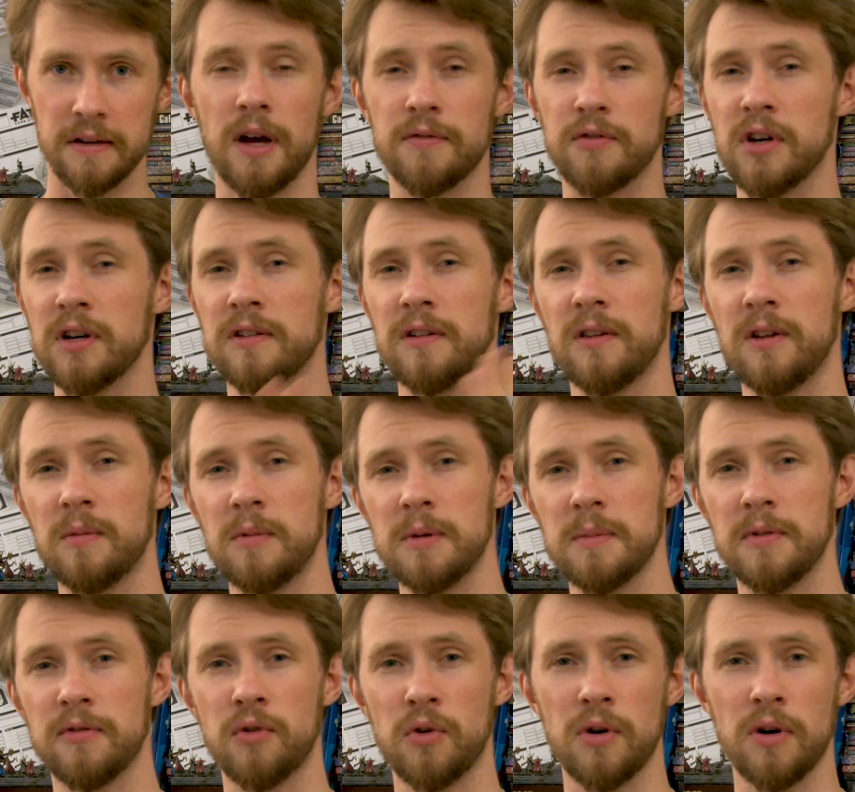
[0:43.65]
I've talked a little bit
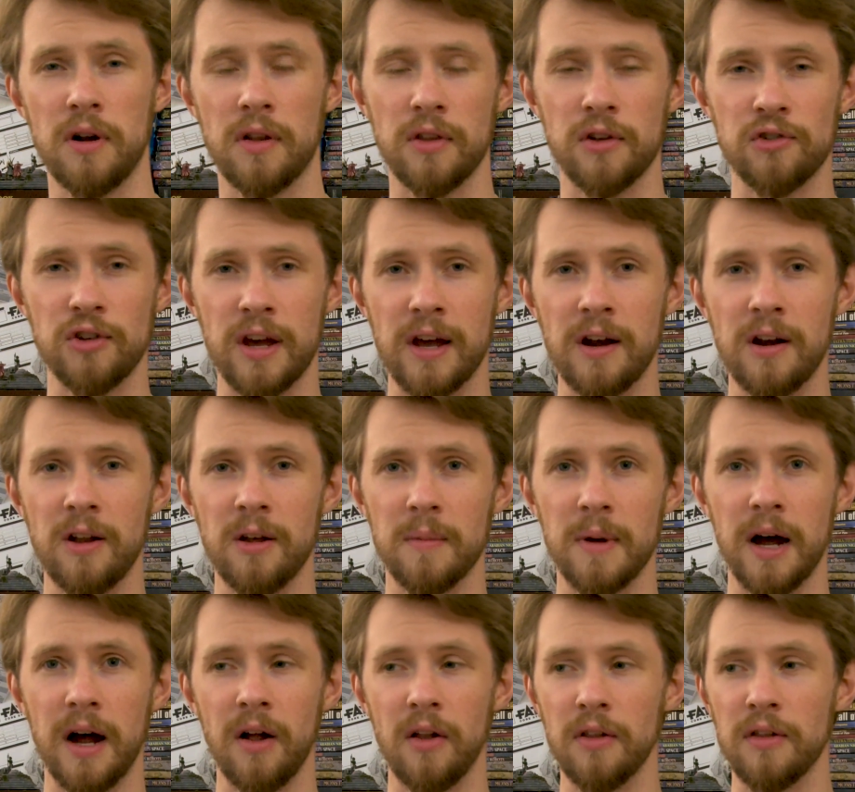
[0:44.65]
before on the channel
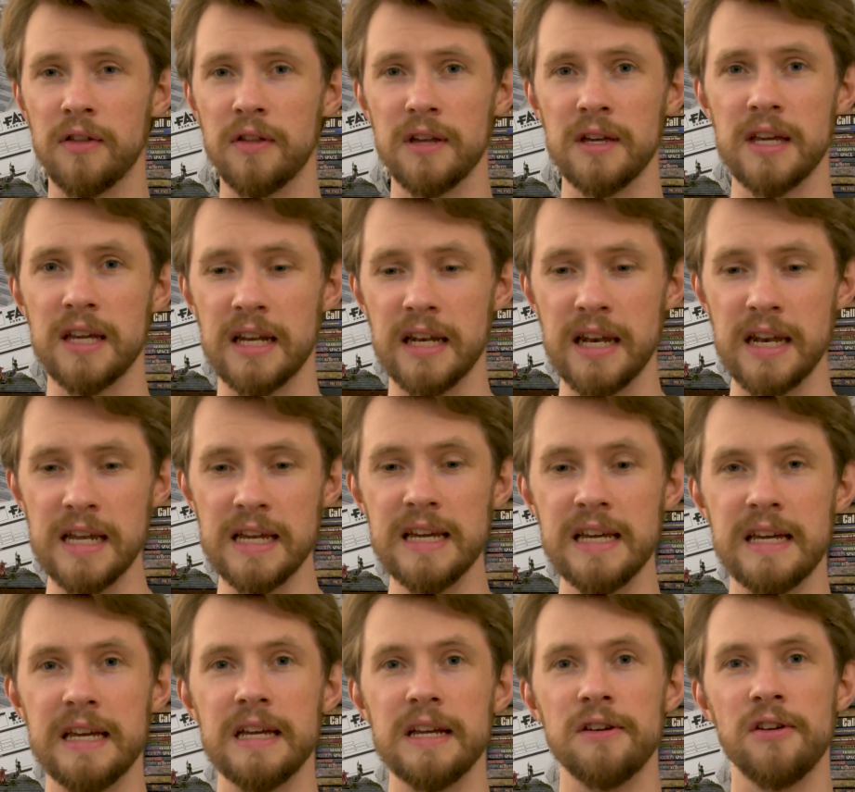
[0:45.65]
about the
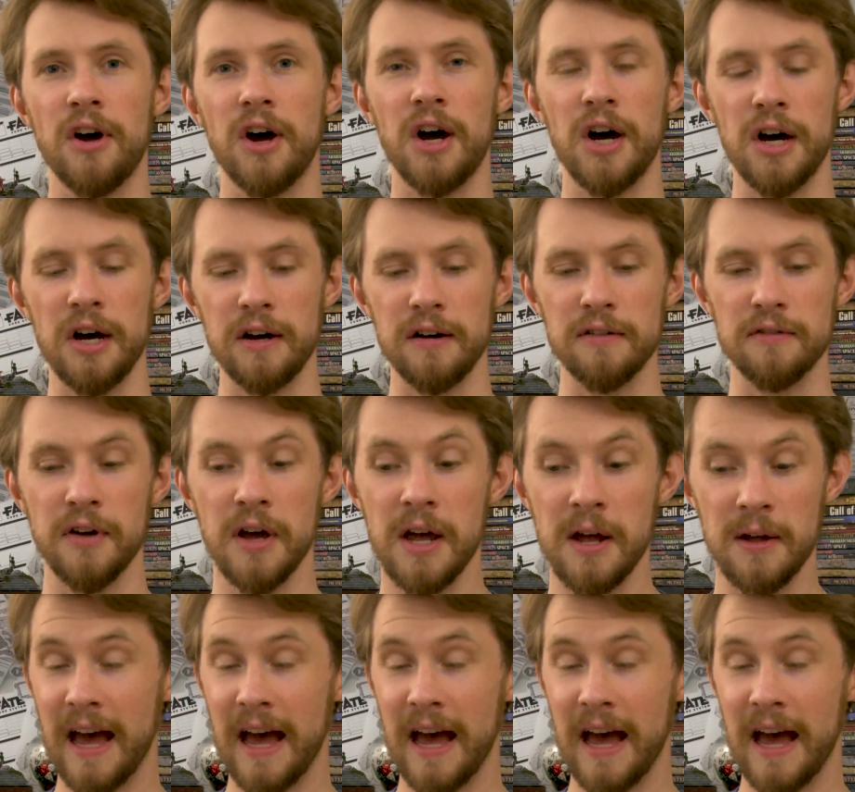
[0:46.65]
need of